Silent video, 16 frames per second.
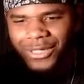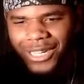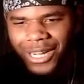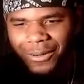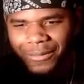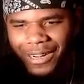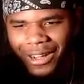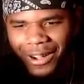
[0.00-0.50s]
are
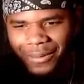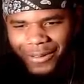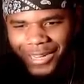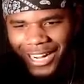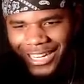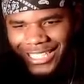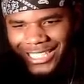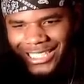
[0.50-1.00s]
coming out. I'm
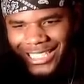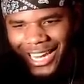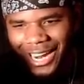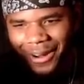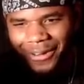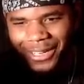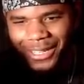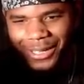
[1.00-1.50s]
kind of
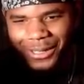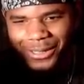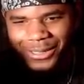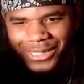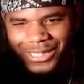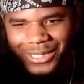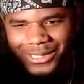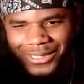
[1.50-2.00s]
scared of
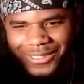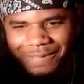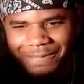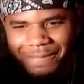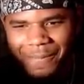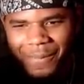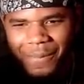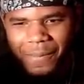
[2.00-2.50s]
those. Dude. Oh,
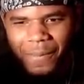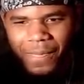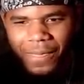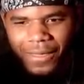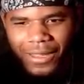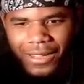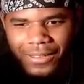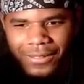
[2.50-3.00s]
I forgot
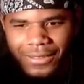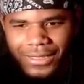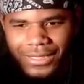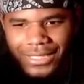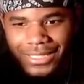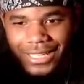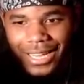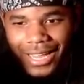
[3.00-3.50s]
we had those.
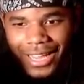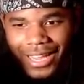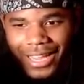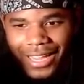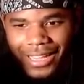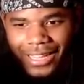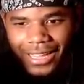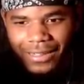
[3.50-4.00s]
Okay, yeah.
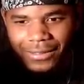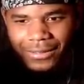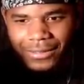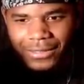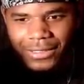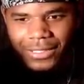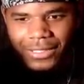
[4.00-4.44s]
Okay, um,